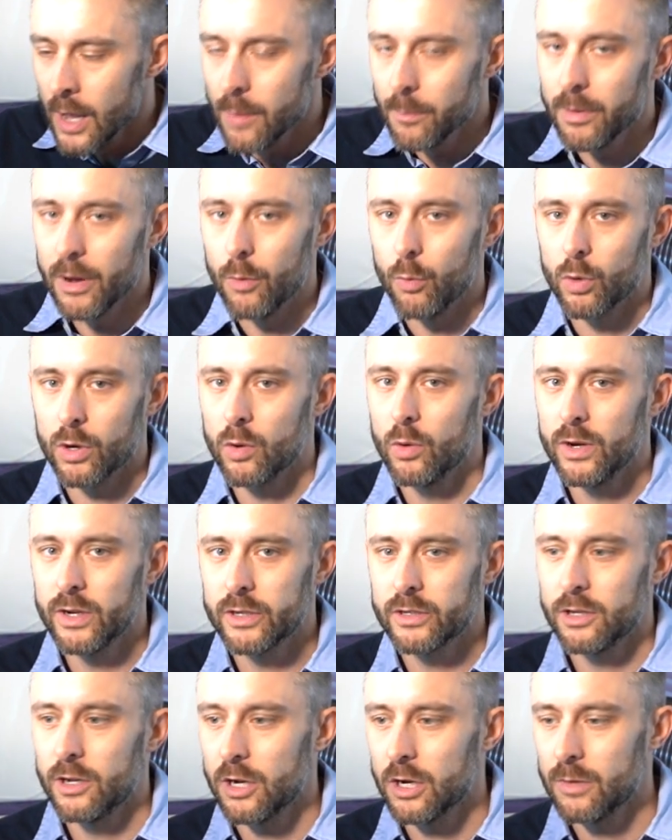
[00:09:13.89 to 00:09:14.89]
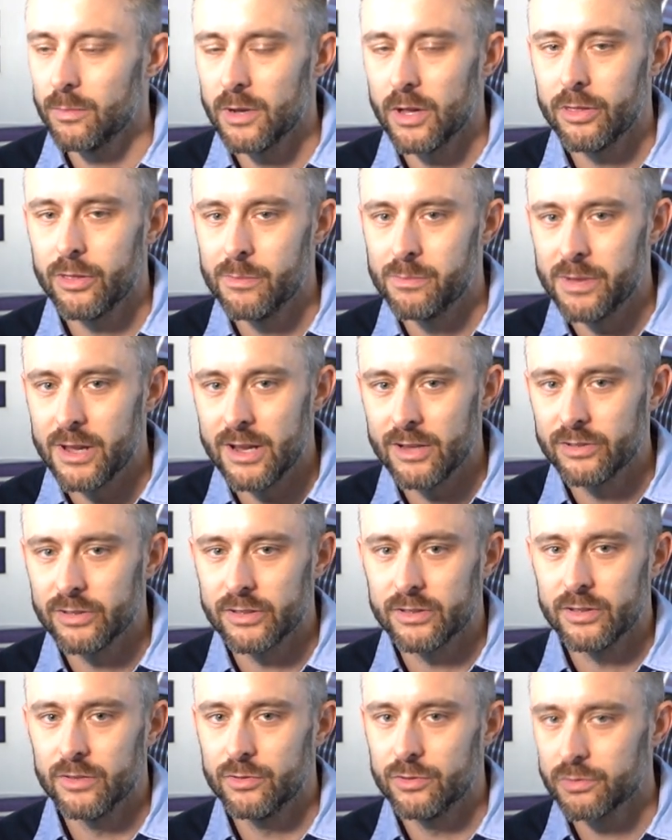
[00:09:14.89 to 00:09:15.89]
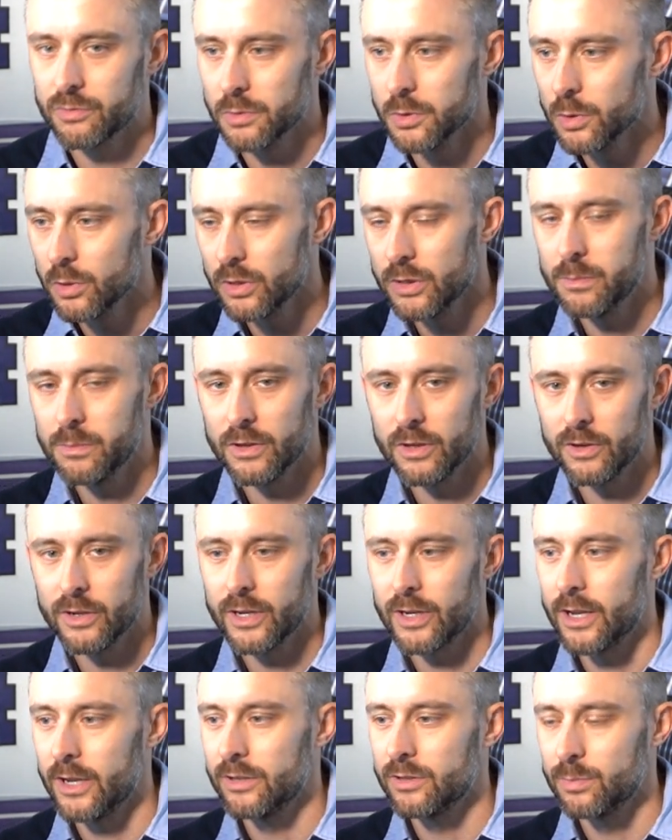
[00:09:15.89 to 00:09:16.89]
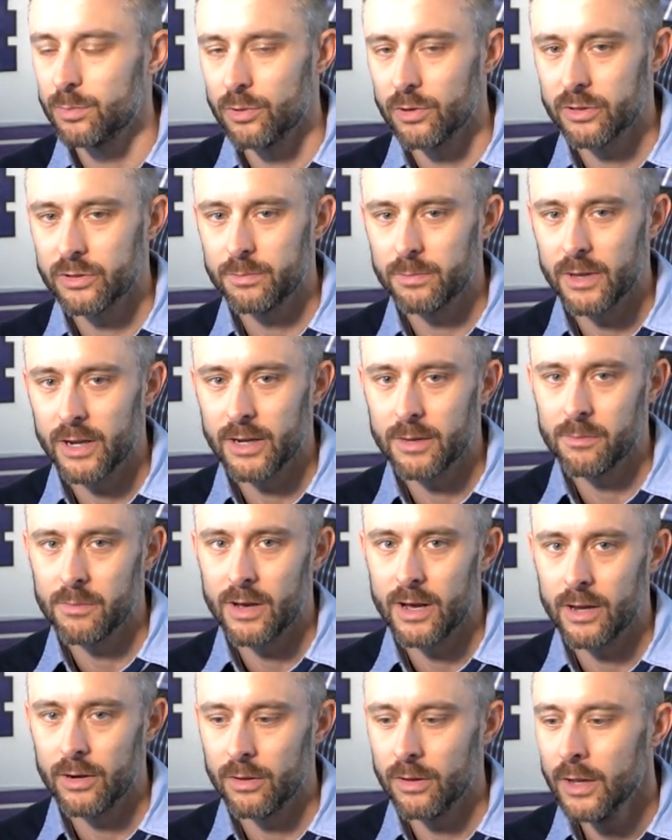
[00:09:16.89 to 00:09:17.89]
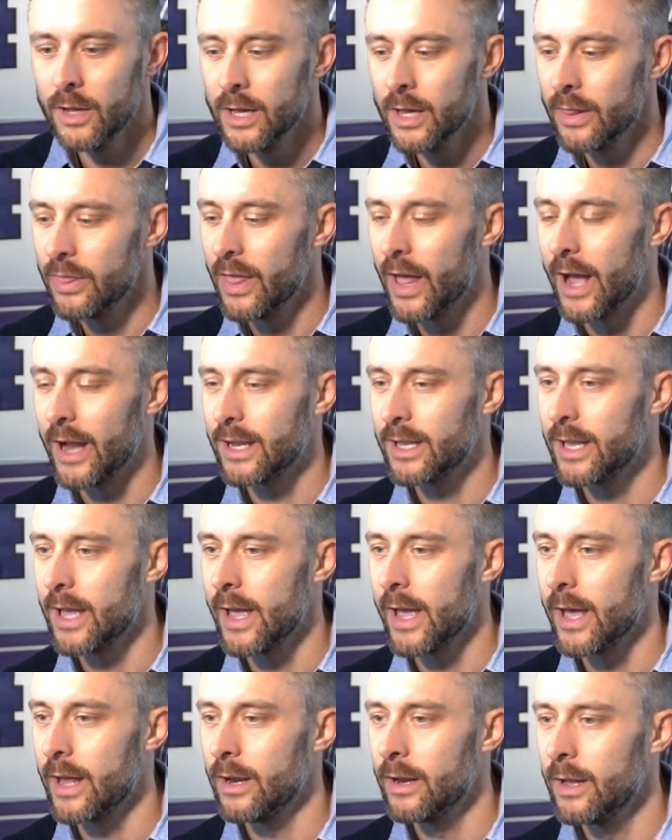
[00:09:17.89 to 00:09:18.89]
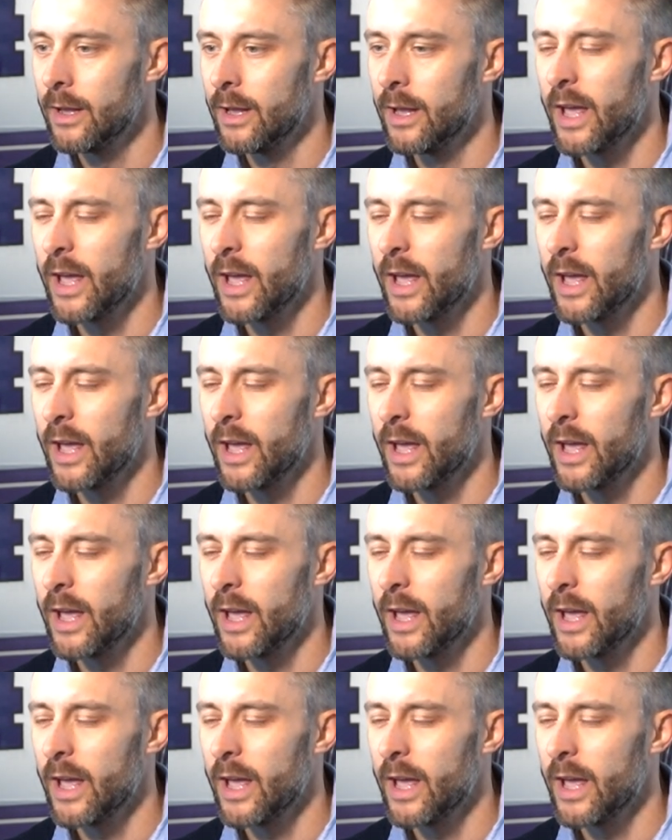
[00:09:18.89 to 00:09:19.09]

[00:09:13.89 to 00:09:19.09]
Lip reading: But we're going to talk about the basics of truly building a sports betting model that can,